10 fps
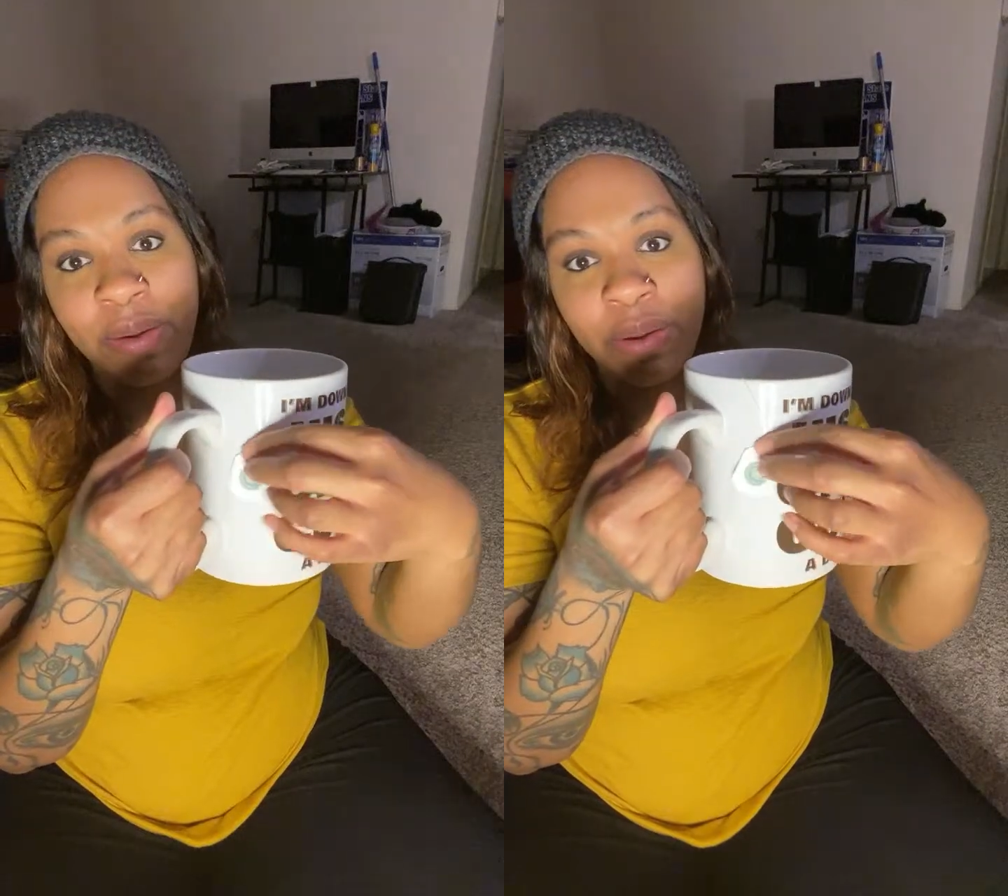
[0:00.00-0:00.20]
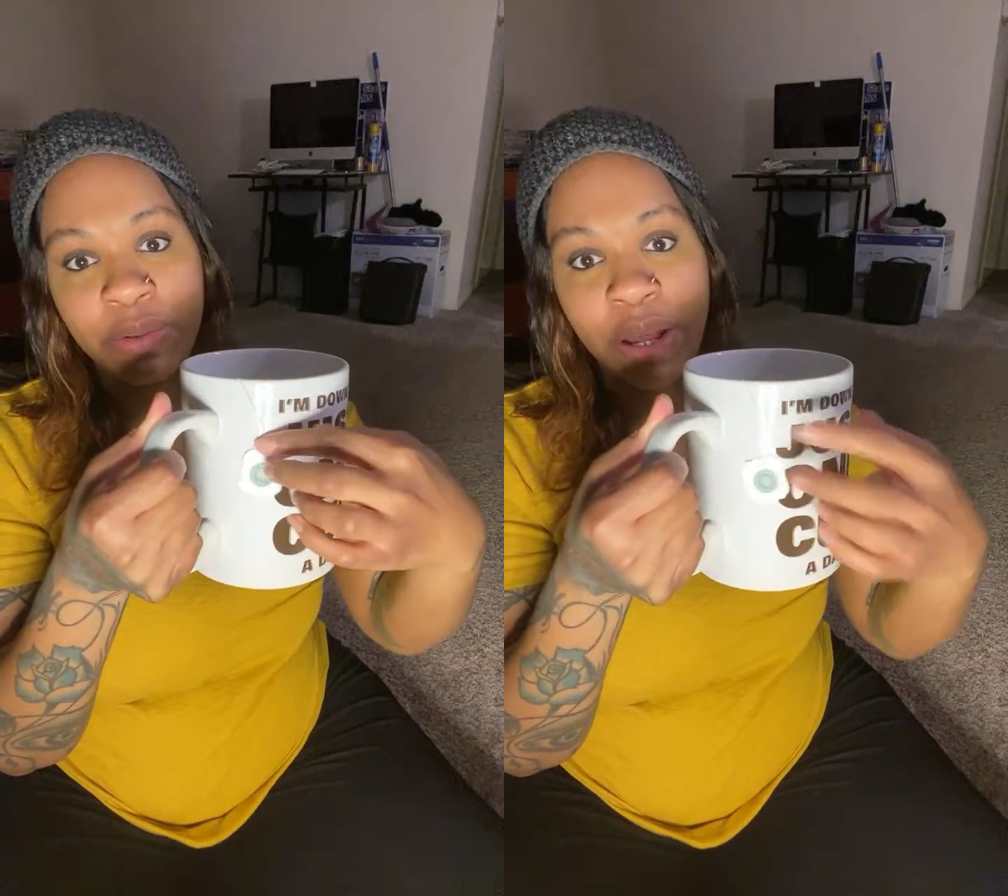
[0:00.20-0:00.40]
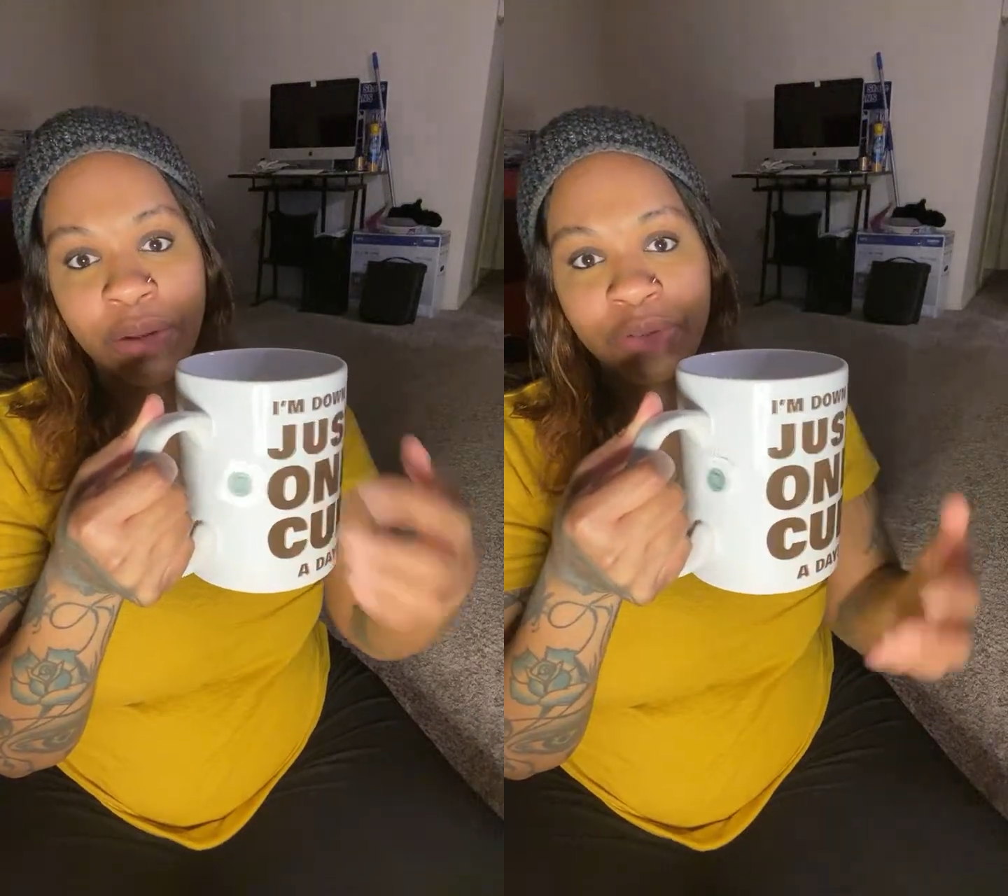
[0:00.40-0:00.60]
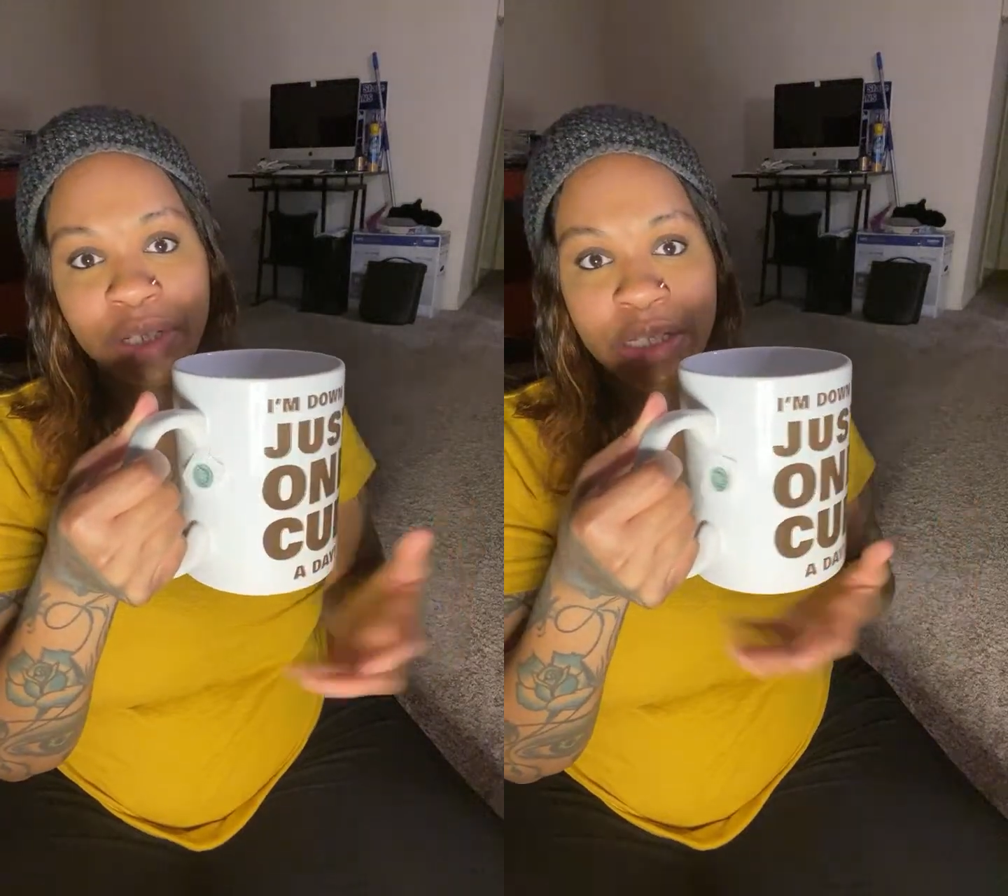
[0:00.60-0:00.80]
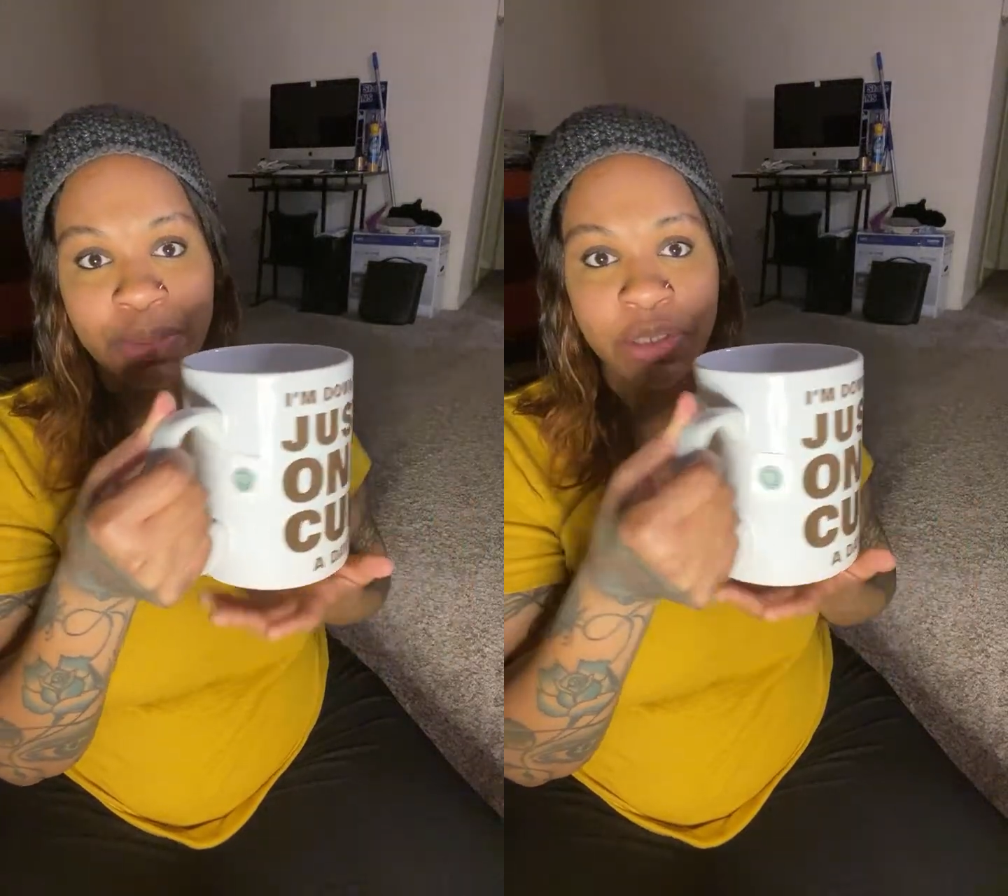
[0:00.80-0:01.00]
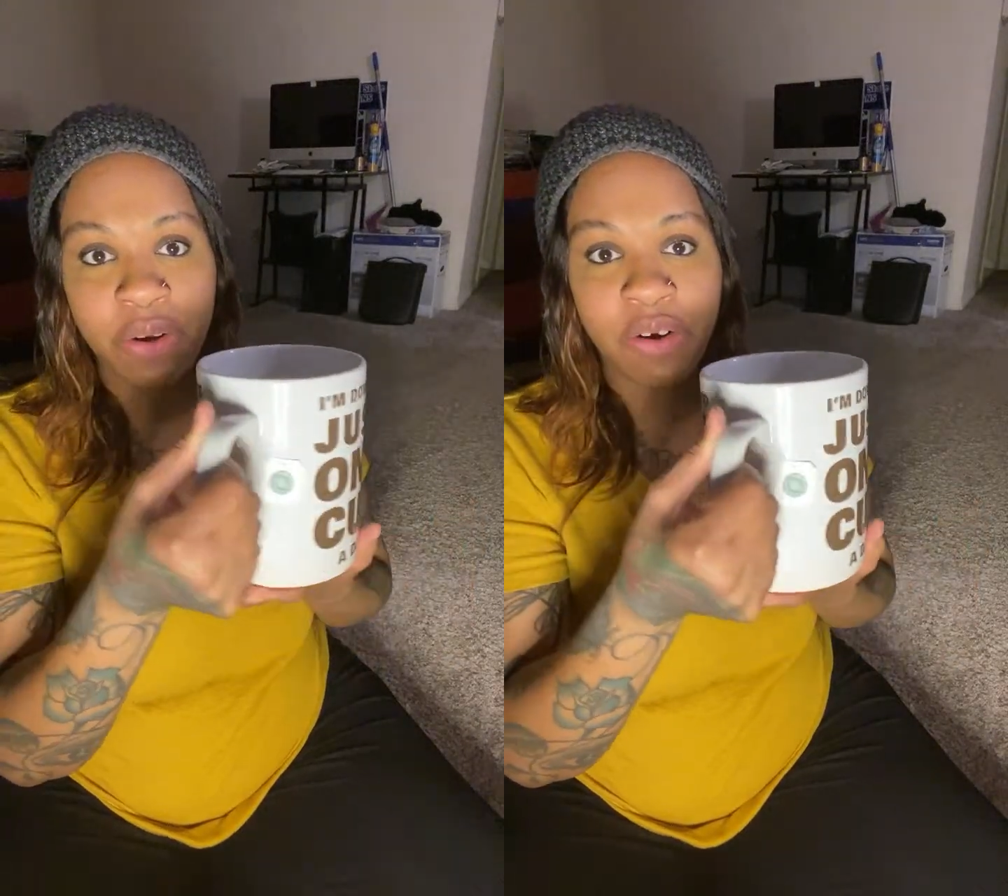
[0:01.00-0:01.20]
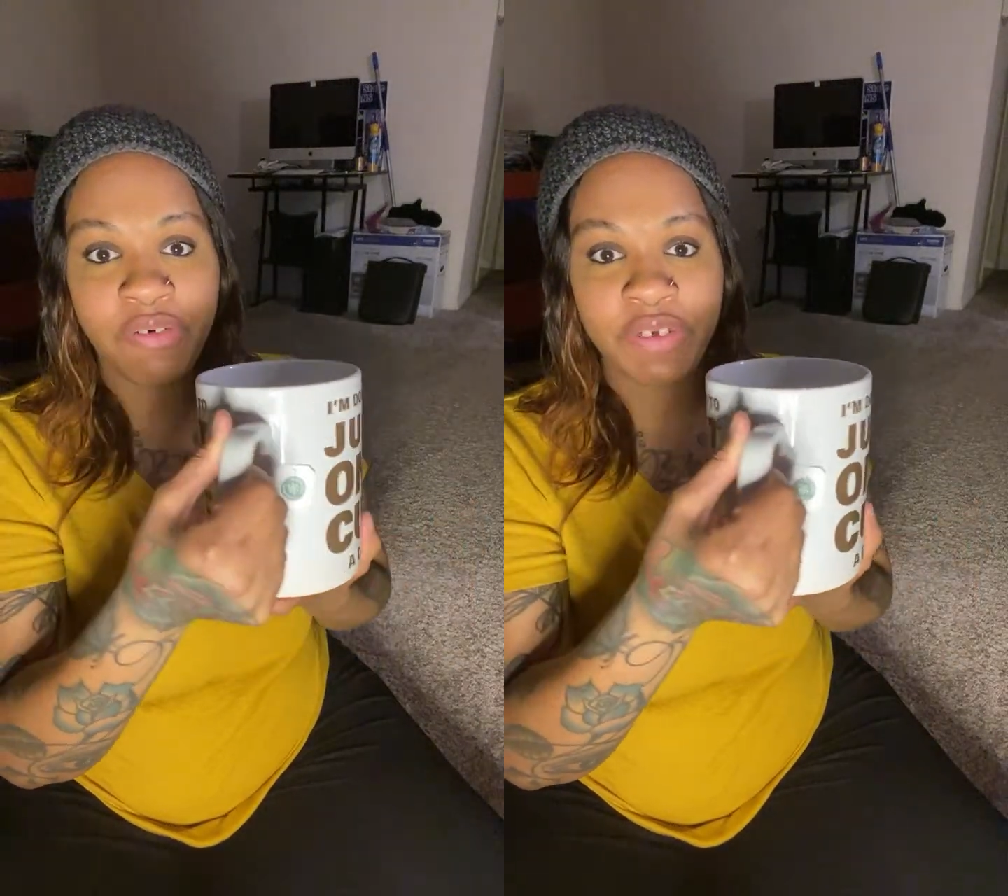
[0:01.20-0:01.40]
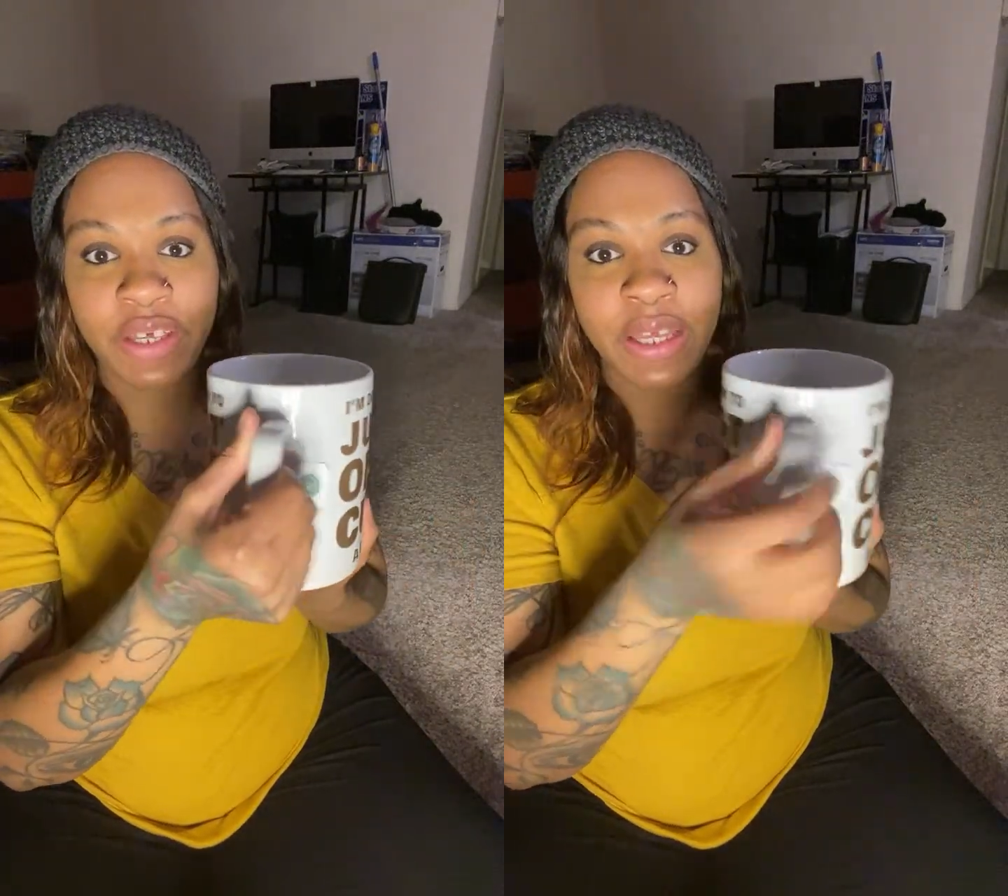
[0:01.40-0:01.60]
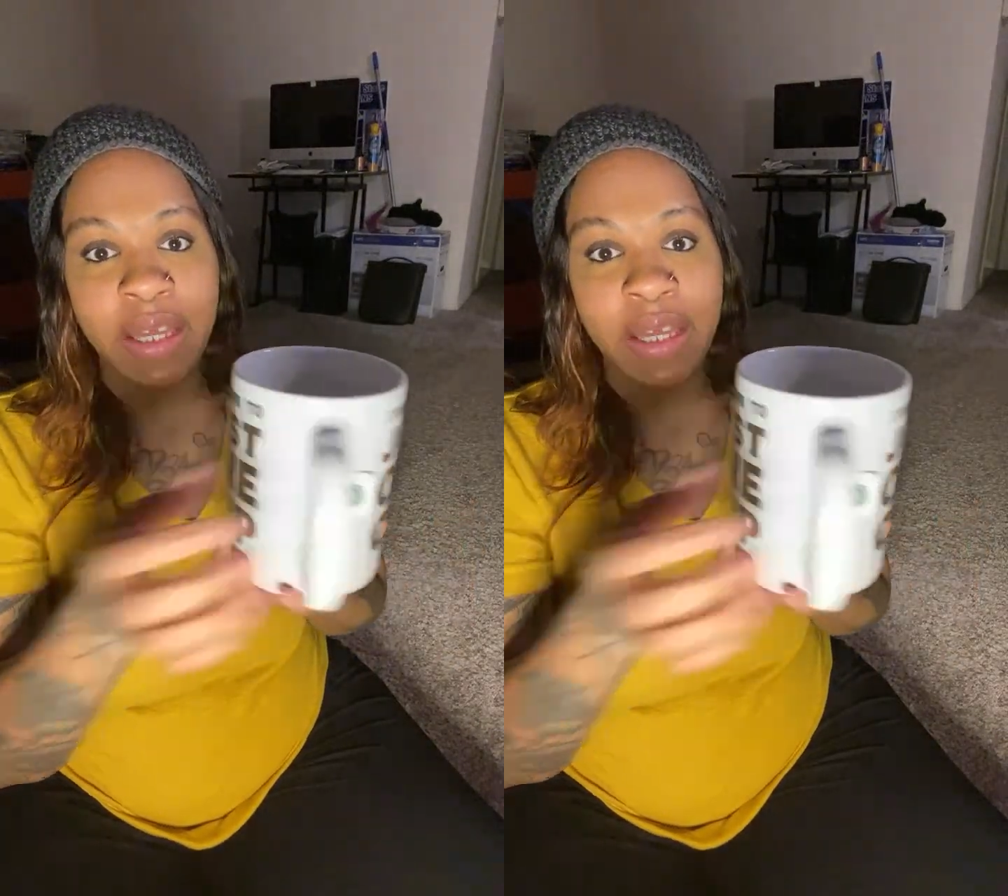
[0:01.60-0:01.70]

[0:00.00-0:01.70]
don't drink this much coffee.